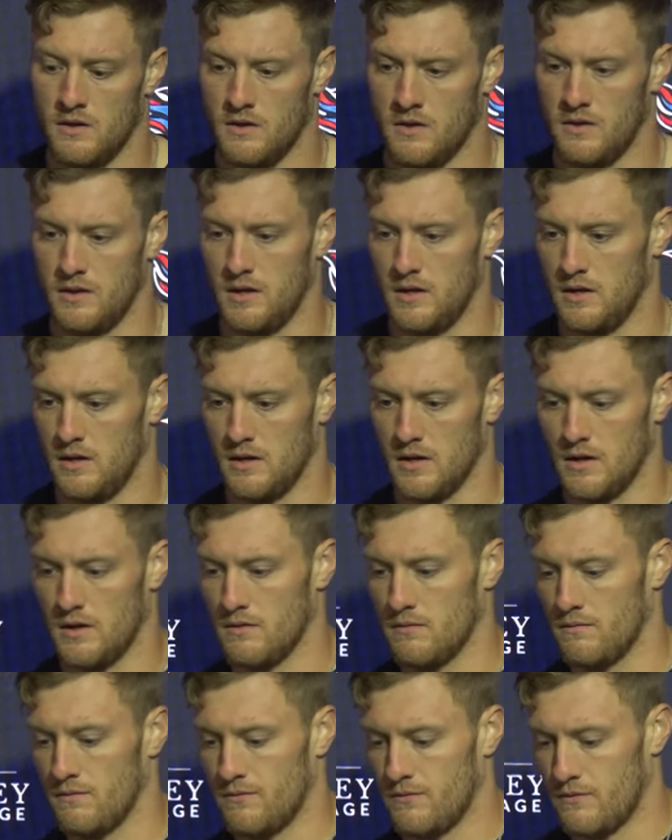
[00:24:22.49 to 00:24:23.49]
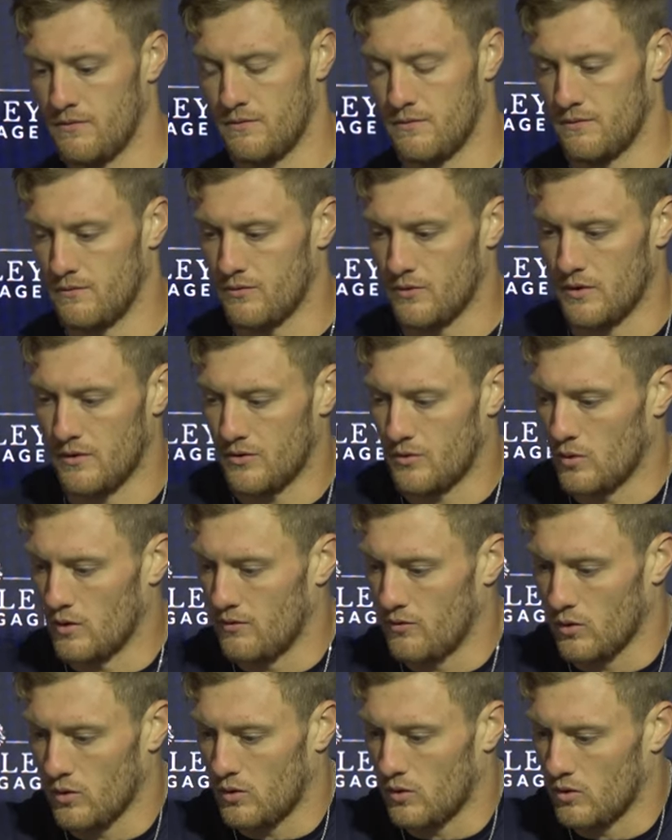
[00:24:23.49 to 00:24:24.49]
the uh, Three, three or
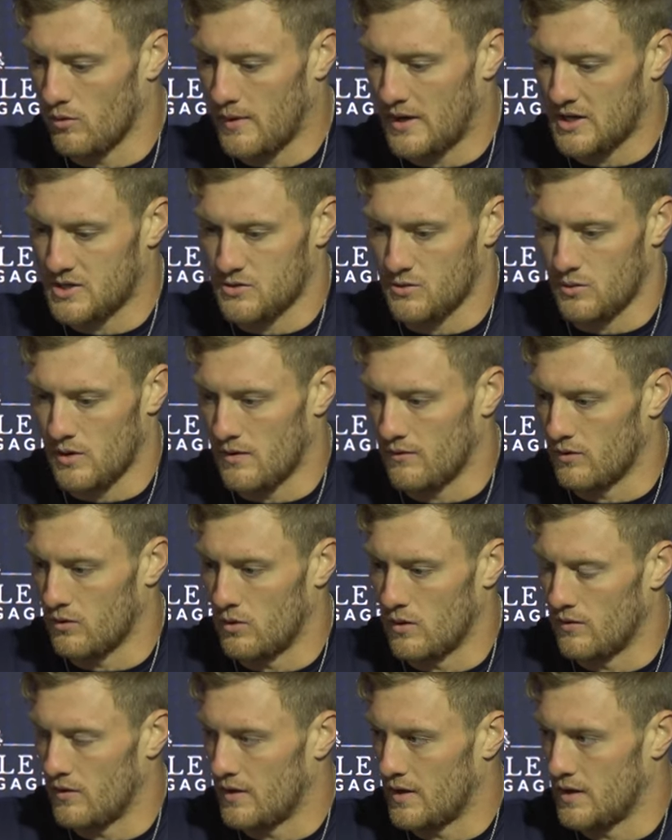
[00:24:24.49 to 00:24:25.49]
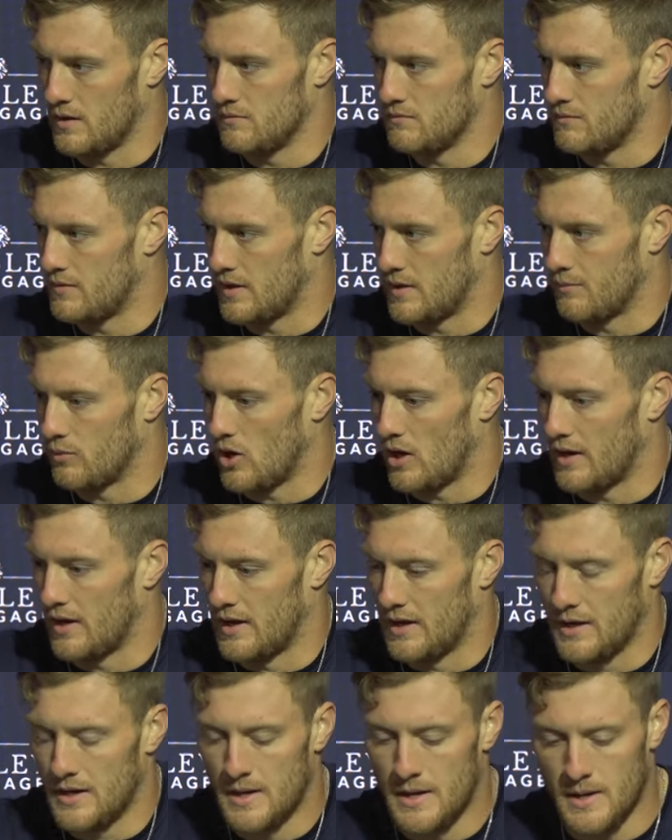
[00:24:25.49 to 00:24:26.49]
four quarterbacks or whatever, whoever they, they brought
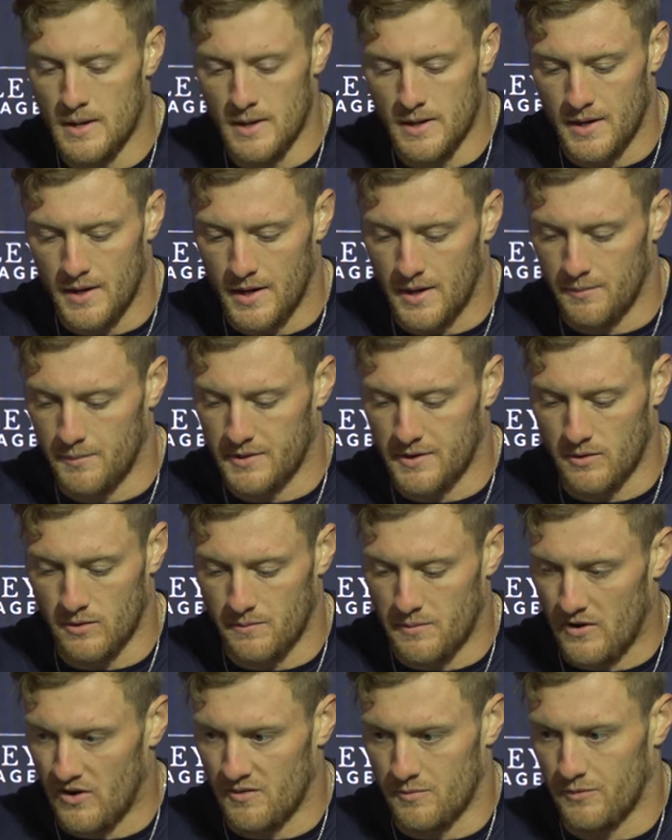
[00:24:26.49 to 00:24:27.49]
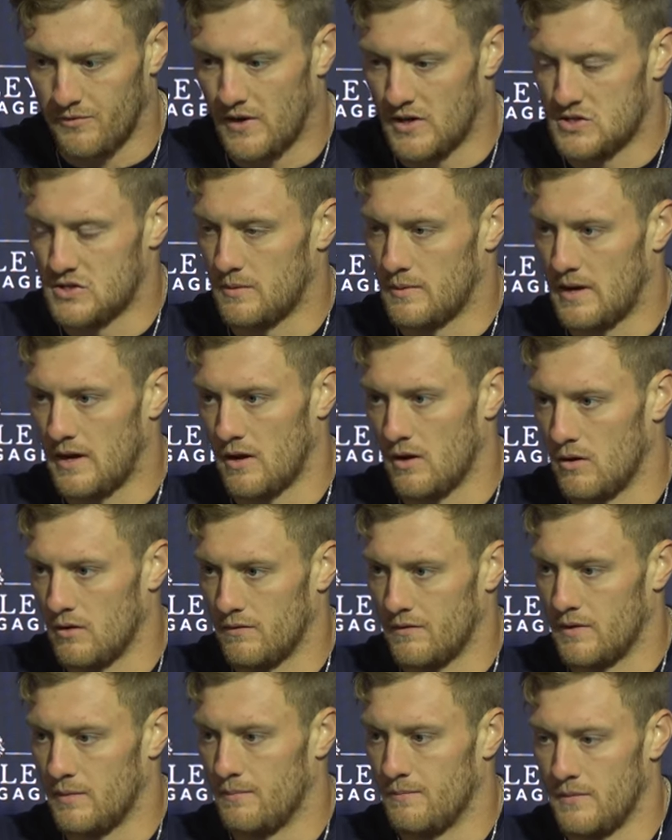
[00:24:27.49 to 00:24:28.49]
in, um, but they were very professional about all of
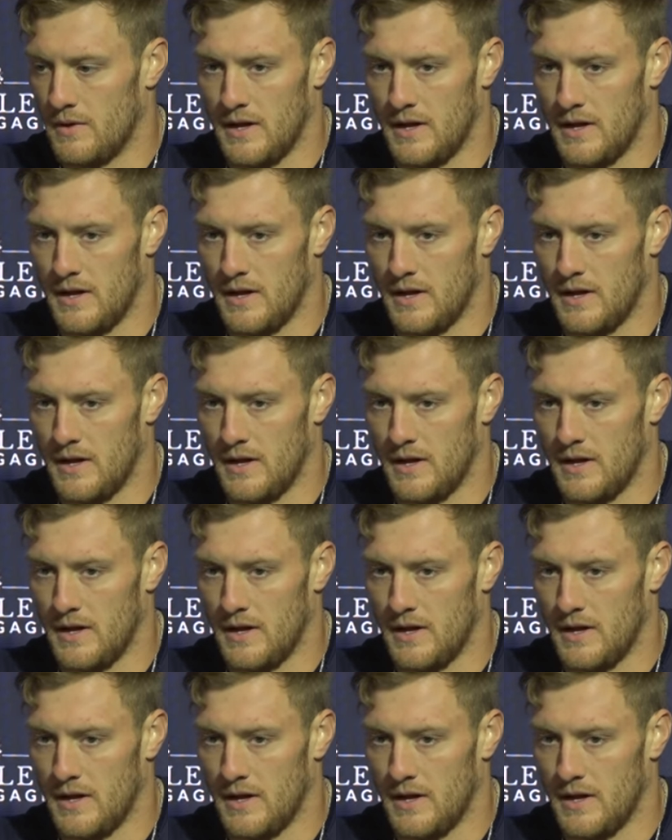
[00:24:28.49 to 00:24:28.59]
them.